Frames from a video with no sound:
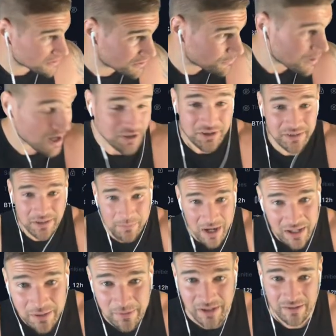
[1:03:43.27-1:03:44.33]
a Washington
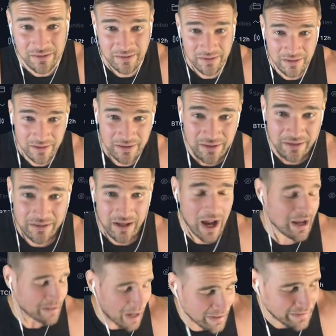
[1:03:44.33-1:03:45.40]
Monument. Yeah,
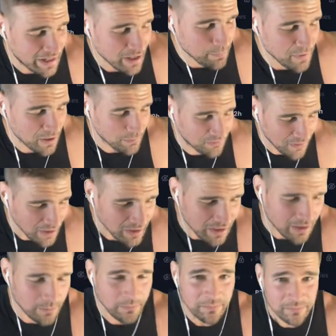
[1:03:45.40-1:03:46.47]
I can't be upset at
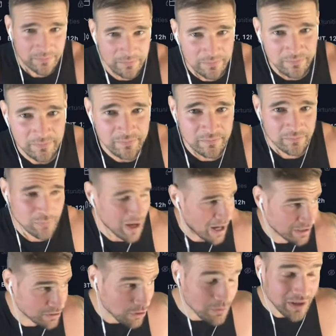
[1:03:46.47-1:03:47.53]
him. But
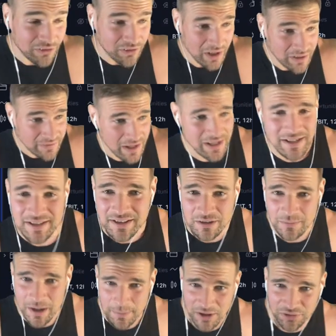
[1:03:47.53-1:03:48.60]
I know he's like that. He's still
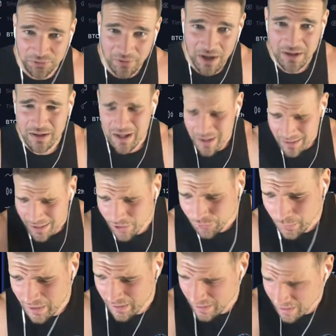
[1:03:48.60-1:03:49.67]
my best friend. It is
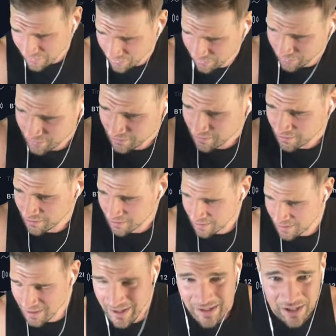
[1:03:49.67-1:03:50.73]
what it is.
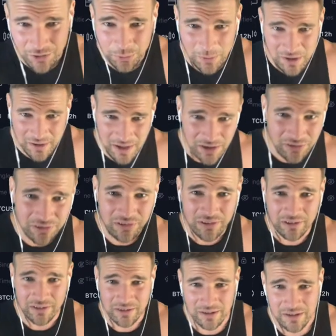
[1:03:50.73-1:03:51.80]
It is what it is.
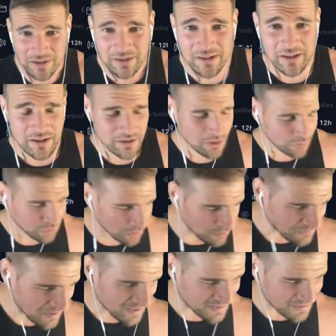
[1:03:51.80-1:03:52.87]
You know, so
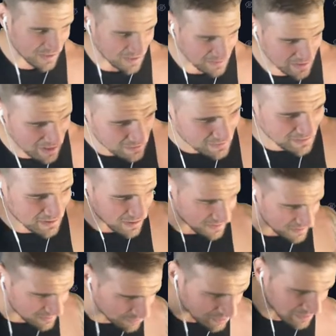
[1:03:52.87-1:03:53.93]
if that's Stacy,
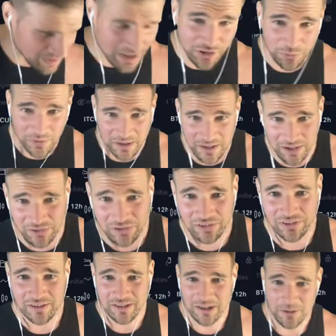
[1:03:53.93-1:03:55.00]
look, it is what it is,
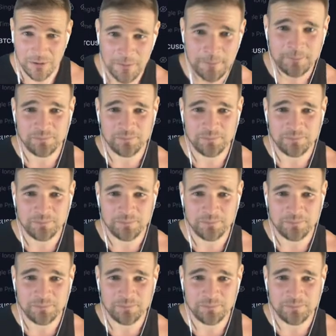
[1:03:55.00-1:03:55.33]
you know.